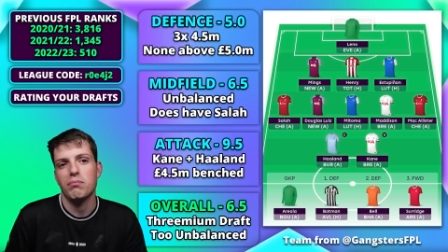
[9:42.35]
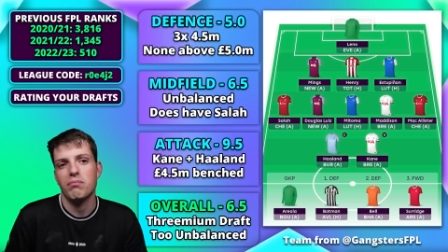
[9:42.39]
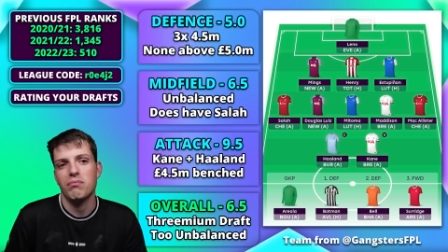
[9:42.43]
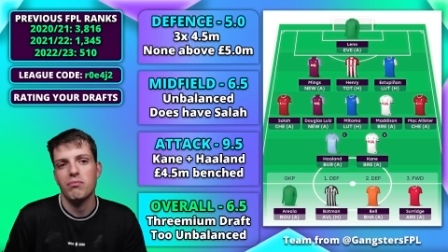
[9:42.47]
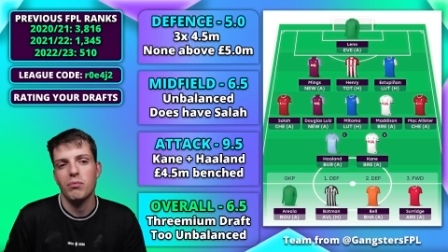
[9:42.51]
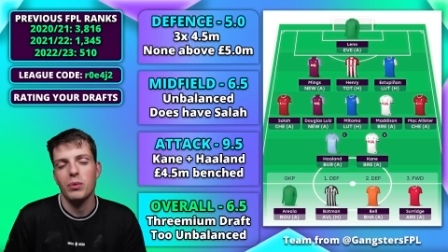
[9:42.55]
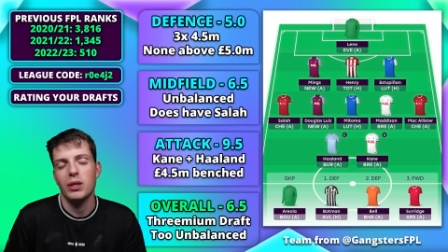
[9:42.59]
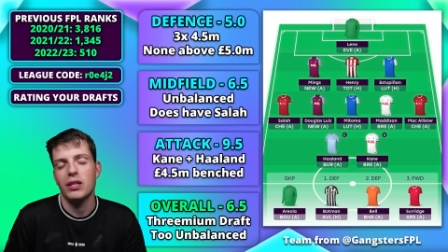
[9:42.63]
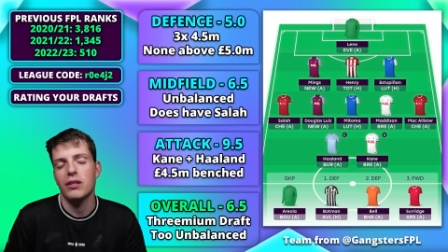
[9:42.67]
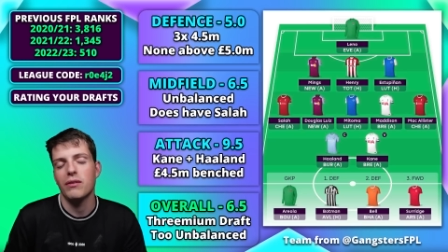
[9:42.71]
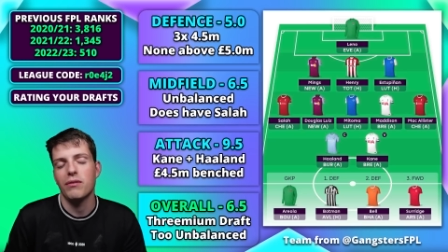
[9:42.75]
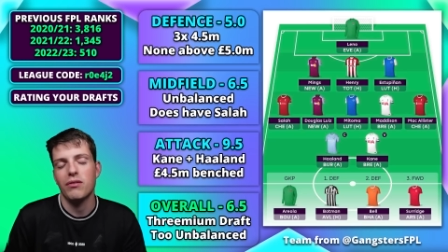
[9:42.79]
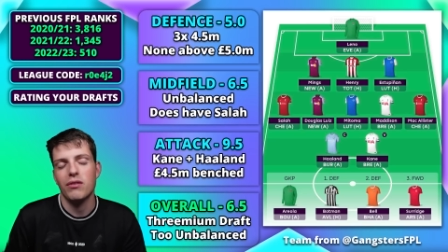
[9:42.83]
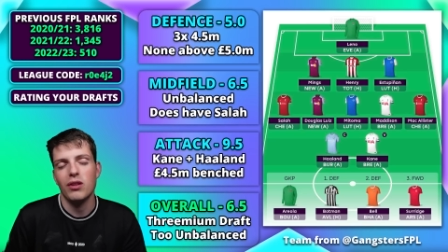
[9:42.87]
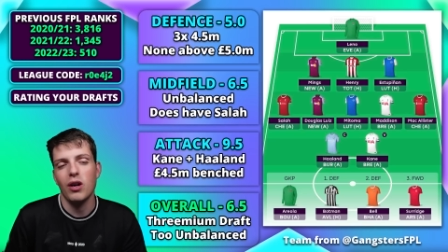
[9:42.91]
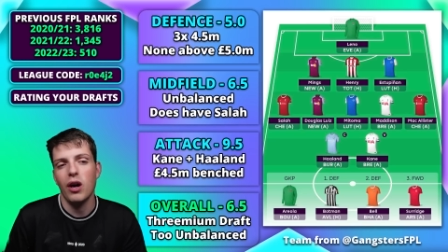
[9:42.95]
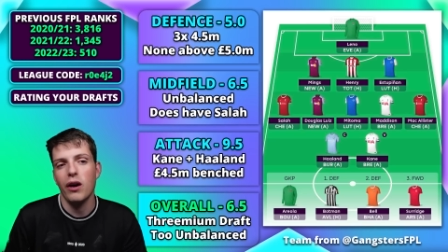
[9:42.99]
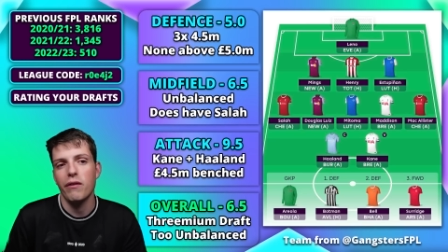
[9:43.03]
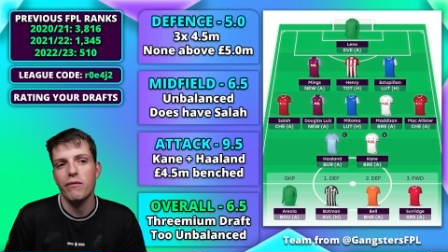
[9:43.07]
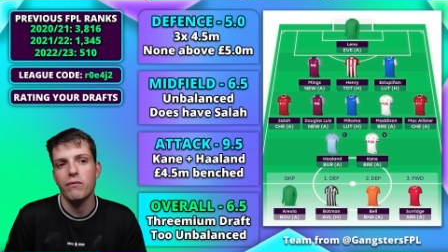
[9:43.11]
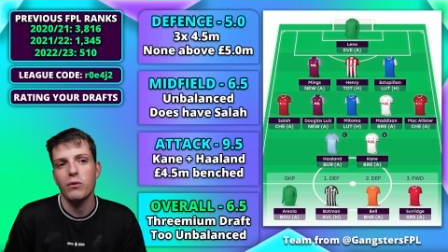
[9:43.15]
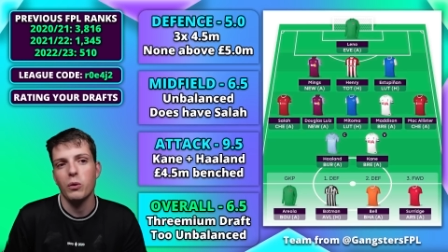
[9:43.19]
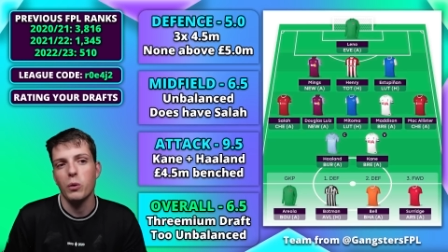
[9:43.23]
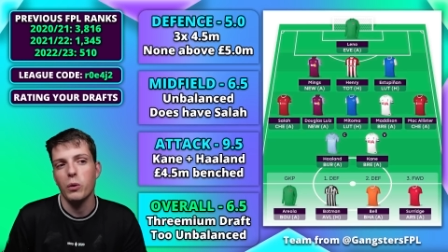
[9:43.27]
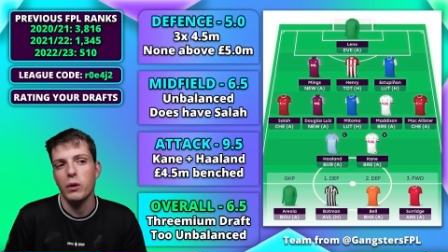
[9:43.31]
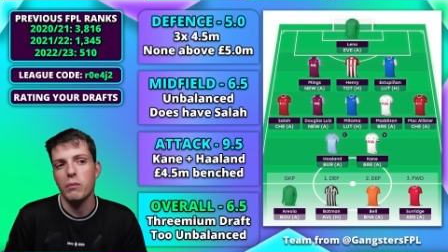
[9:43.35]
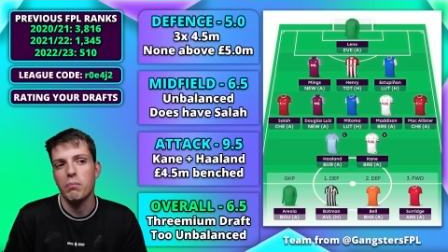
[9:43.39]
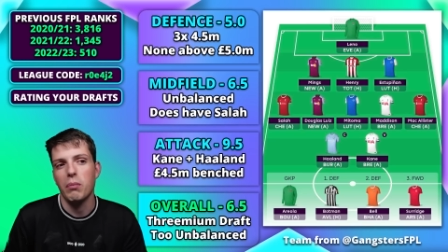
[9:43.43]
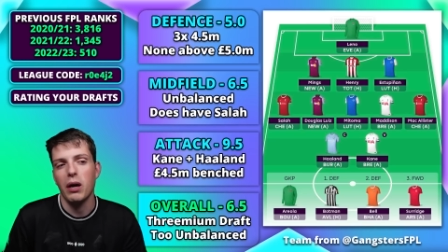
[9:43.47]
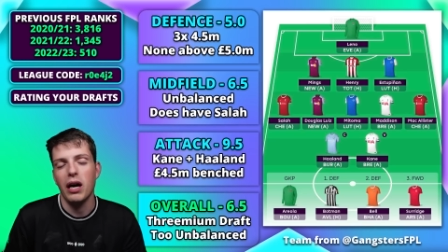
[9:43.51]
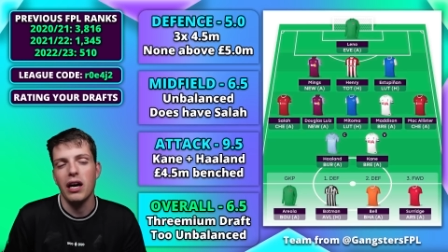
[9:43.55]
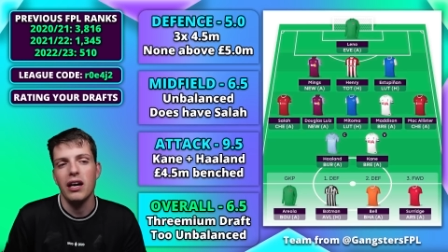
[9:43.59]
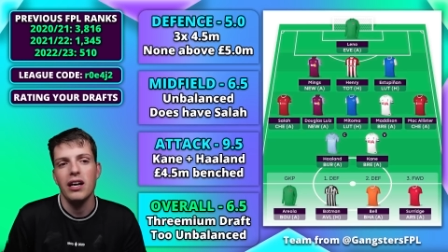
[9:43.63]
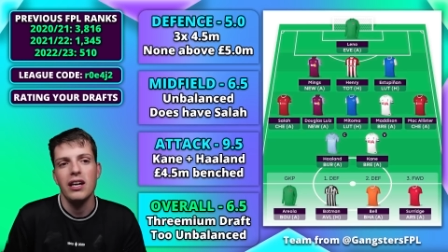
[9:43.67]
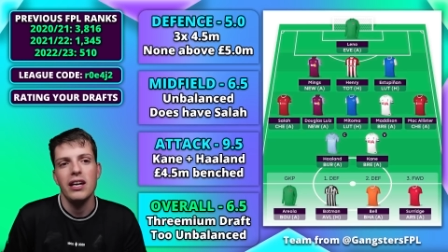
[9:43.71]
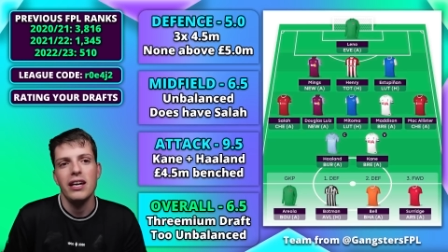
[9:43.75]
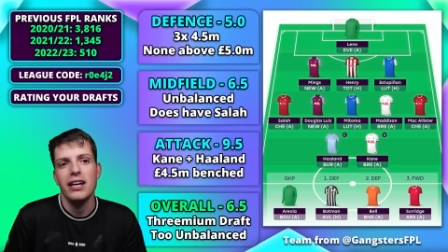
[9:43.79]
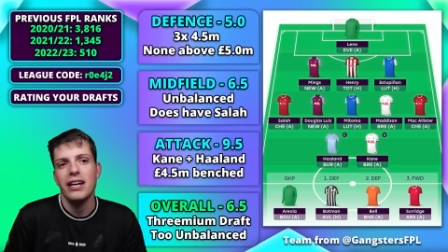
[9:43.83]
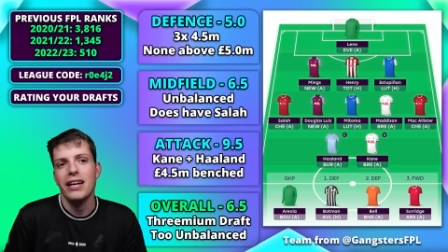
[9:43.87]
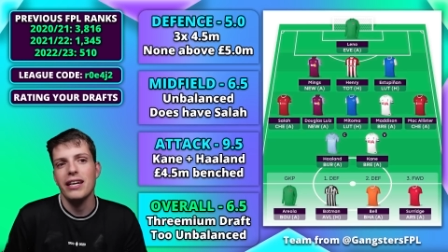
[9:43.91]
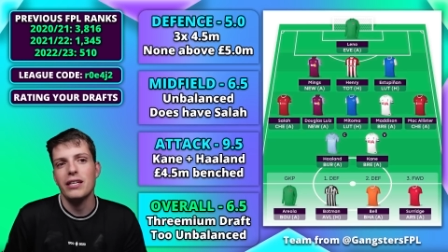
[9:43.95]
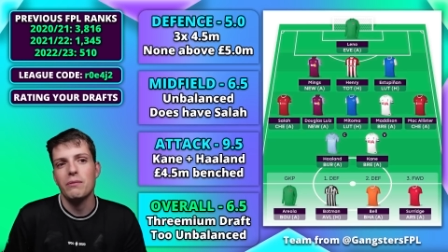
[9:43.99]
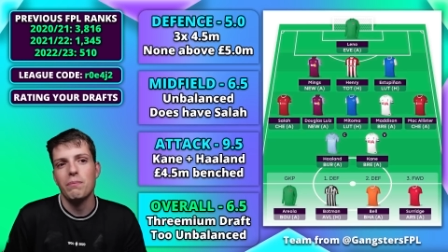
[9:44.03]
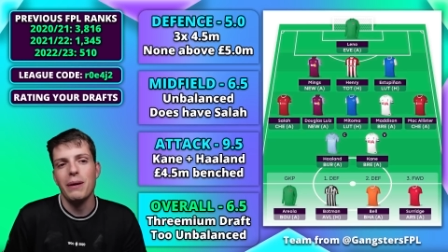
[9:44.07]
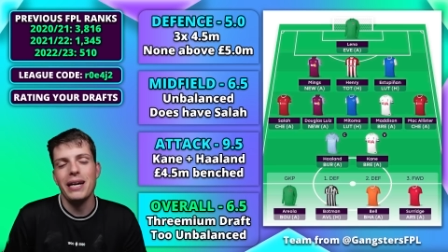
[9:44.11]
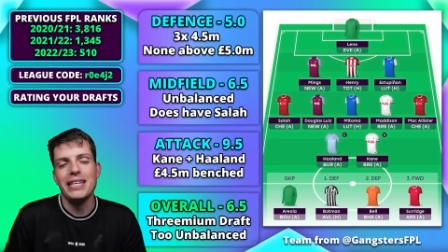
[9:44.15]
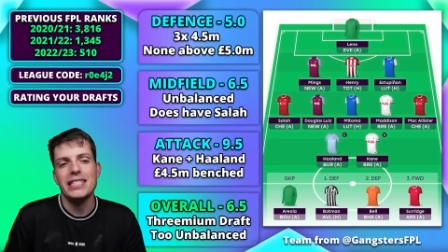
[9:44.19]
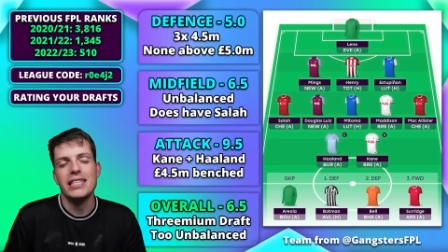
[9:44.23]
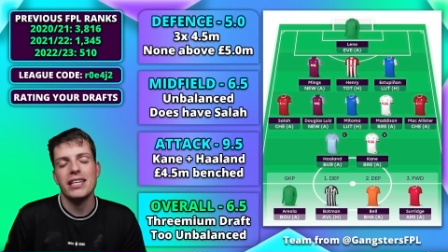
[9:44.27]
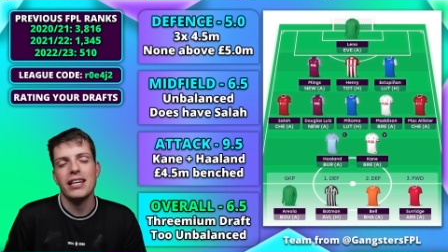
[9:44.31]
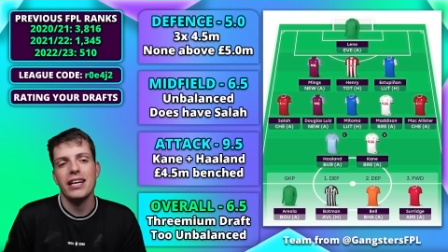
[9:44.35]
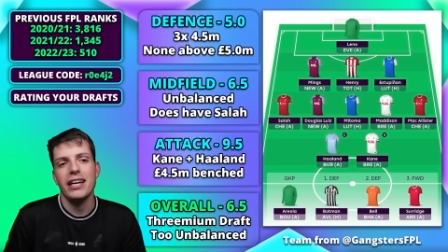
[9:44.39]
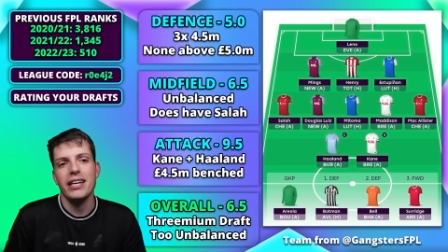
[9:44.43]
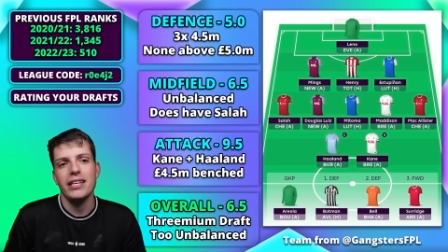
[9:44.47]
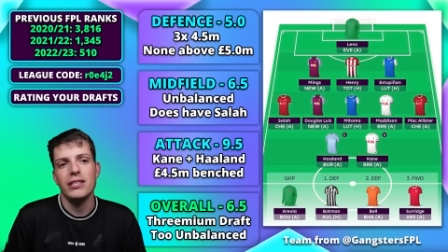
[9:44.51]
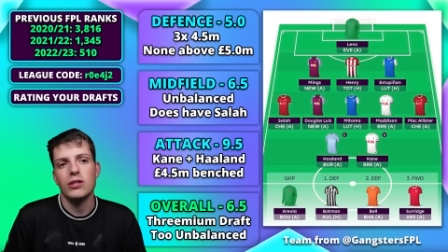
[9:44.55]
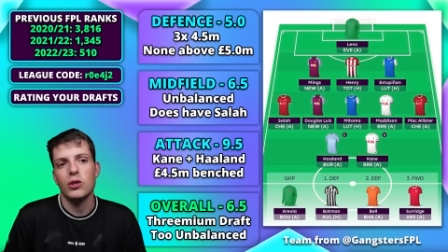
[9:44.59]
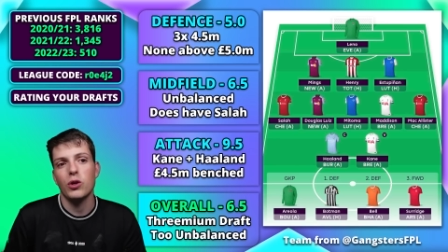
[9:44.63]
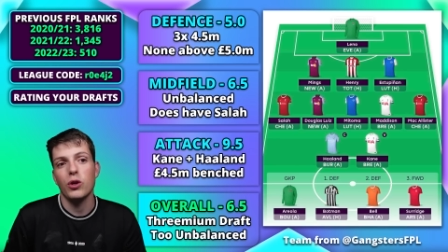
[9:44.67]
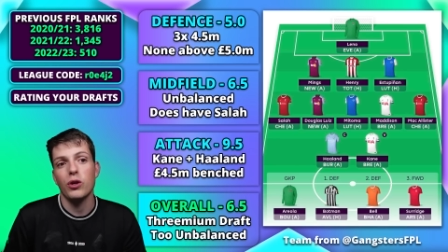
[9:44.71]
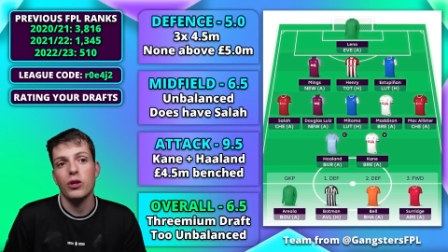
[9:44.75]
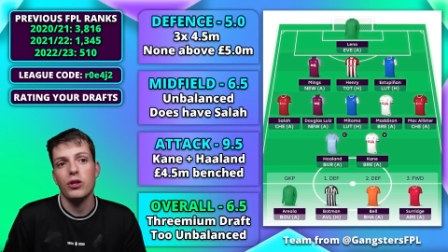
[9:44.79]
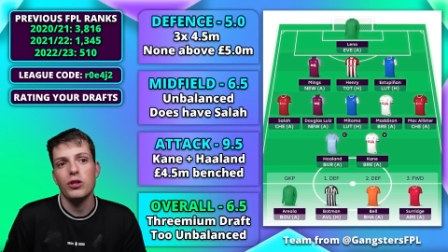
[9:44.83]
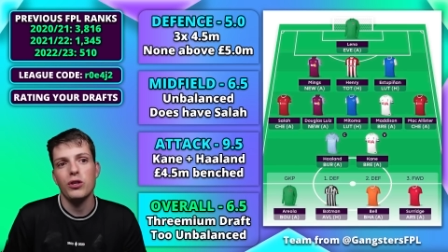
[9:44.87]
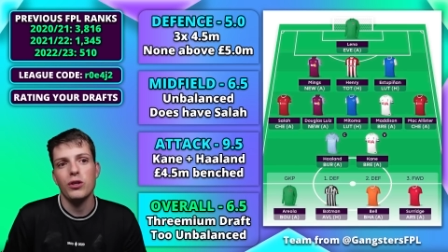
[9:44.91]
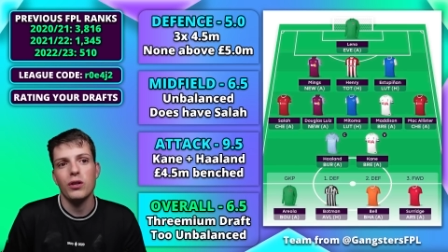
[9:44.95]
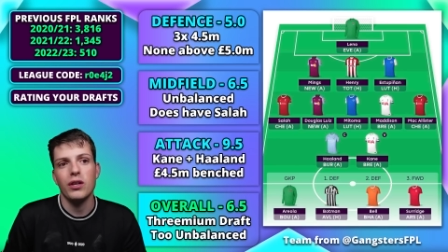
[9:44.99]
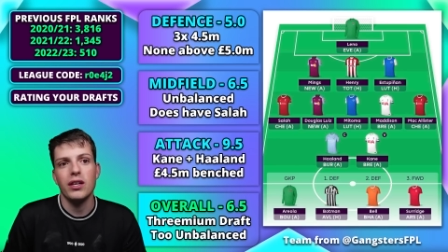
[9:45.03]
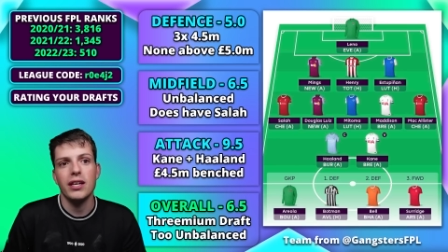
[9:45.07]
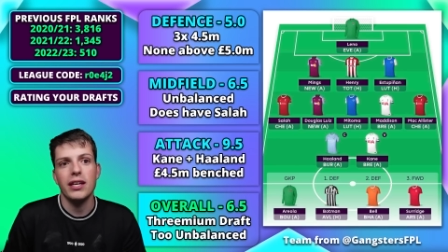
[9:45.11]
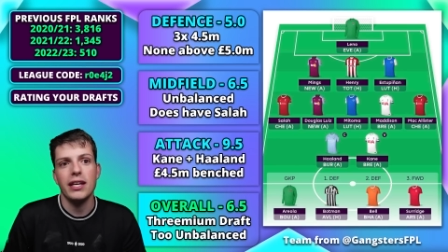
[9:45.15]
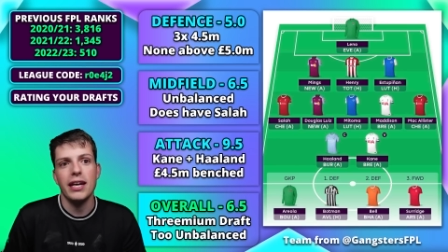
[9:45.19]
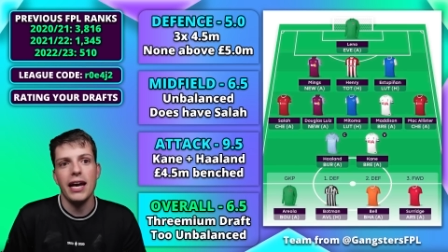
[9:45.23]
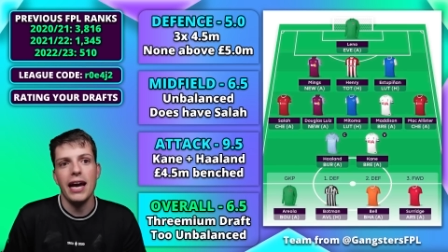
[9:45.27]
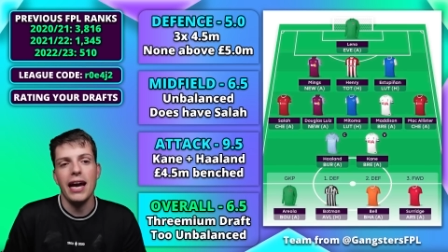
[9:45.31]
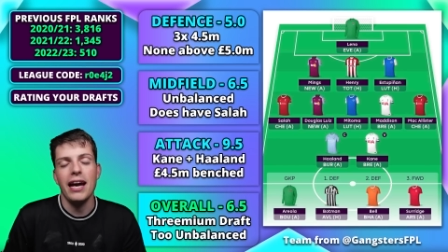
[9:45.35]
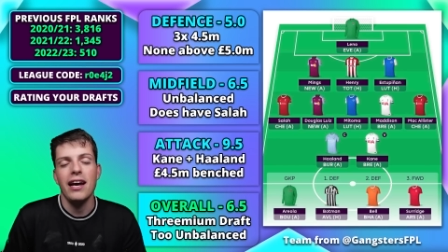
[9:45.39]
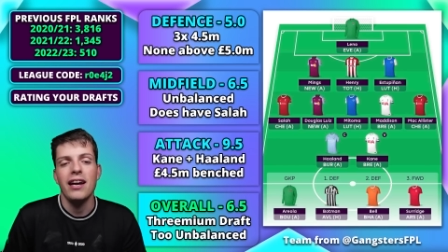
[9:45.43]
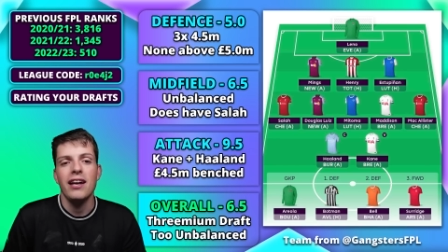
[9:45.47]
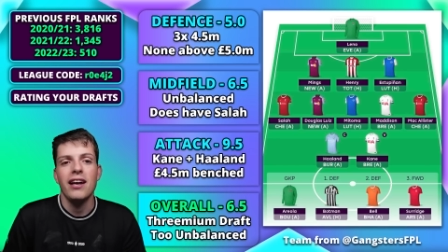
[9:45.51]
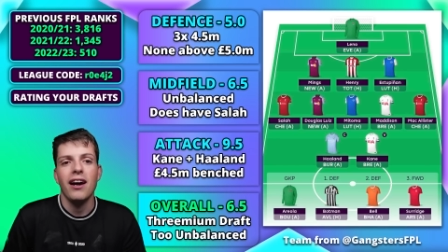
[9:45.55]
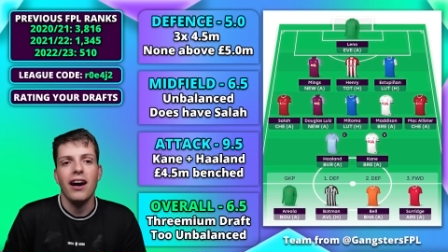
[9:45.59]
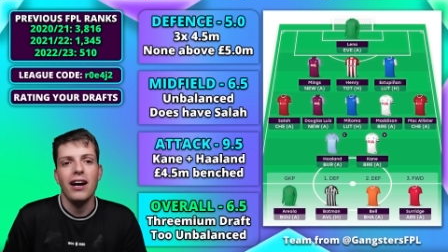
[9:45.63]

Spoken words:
with the third forward, but it's basically as good as you can get.